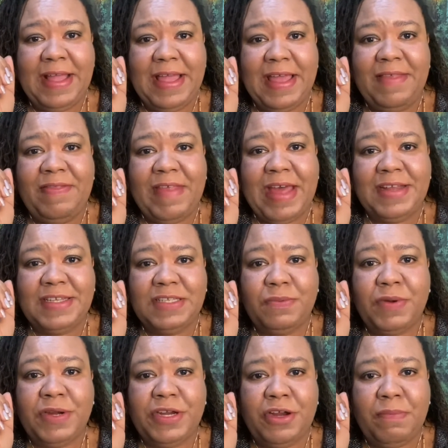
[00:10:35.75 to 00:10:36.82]
And that is
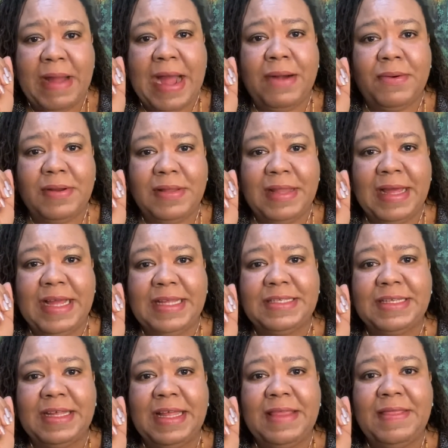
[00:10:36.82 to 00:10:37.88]
where your power lies,
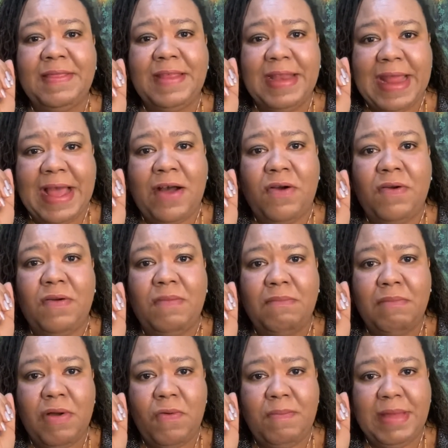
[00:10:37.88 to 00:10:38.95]
in the now
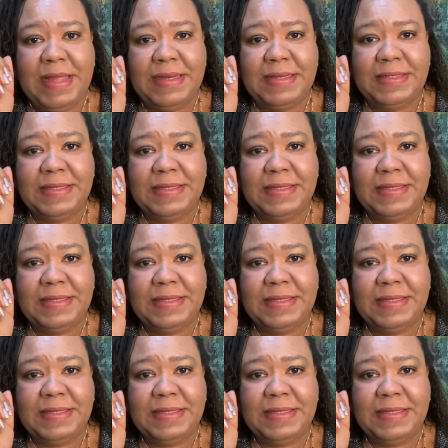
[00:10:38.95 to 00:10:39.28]
moment.